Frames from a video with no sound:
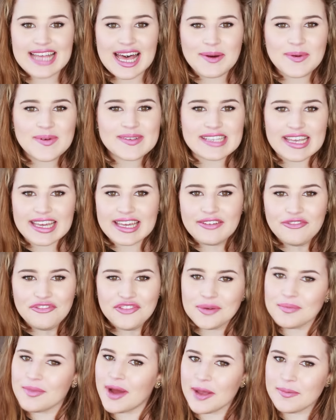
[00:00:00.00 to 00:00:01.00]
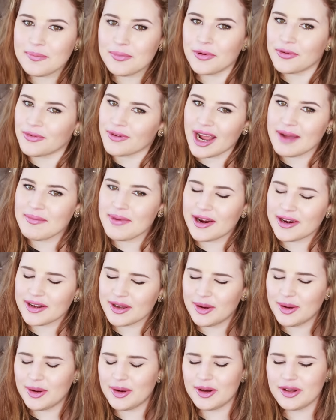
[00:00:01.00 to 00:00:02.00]
that was it for my
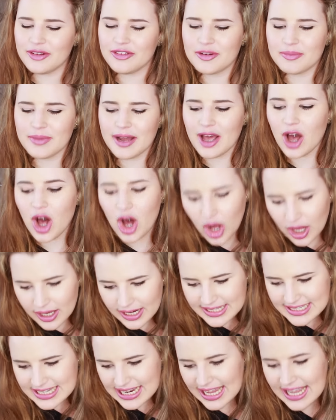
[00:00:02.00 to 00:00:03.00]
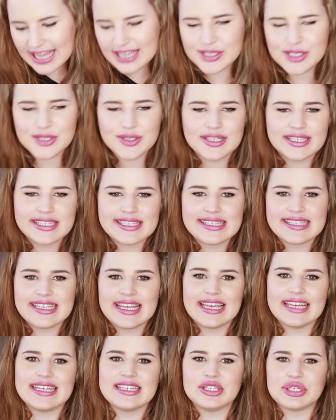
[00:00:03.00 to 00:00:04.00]
Primark haul for my holiday. As you can
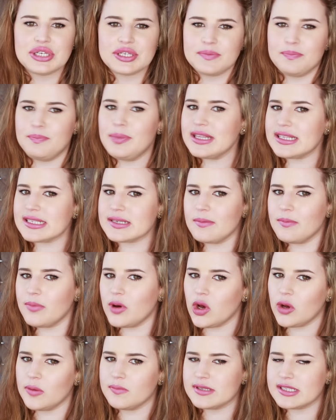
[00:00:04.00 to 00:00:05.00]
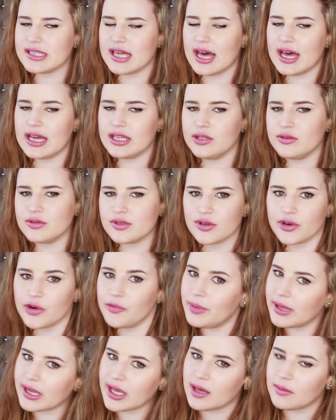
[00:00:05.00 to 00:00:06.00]
see, it's just bits and bobs that you'd sort
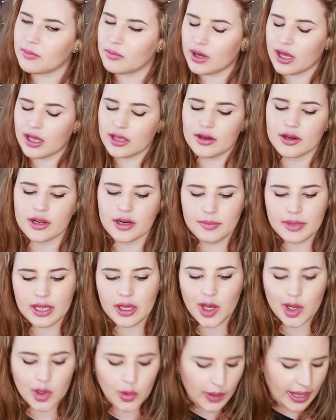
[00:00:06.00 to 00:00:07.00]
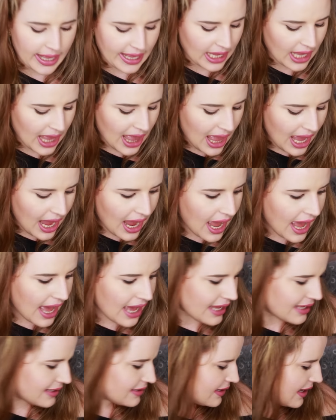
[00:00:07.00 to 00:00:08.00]
of pick up while you're going to be going away.
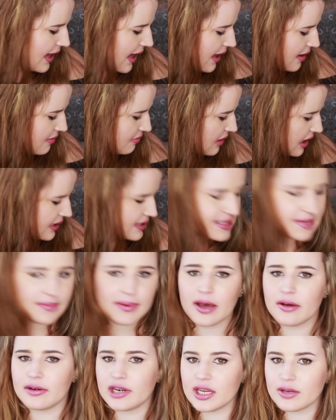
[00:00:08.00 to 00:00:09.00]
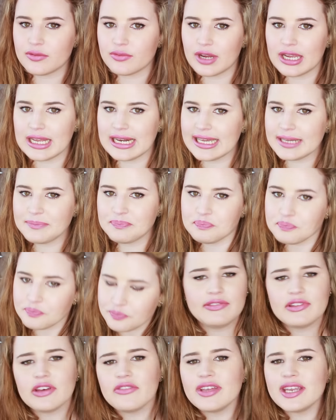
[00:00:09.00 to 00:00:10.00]
And yeah, that's about it, really.
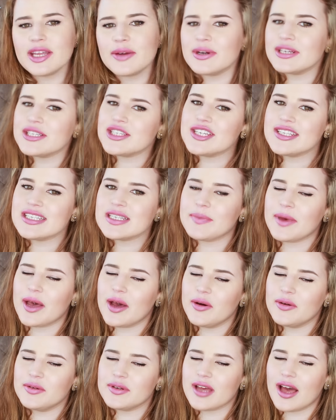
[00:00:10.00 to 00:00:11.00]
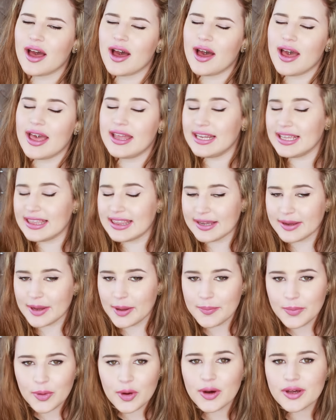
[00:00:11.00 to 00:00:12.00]
If you have any questions about anything
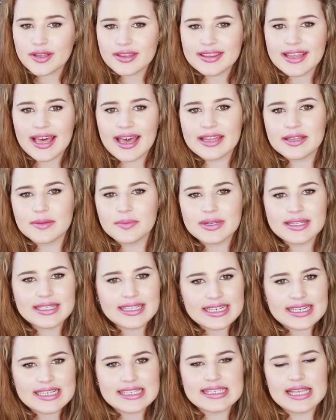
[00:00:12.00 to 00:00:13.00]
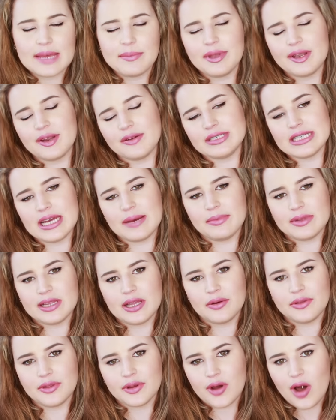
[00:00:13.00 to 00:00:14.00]
I bought, then please let me know down
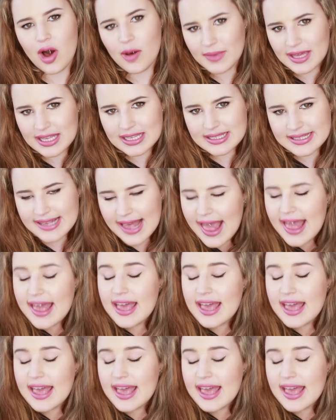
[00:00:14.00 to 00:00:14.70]
below in the comments.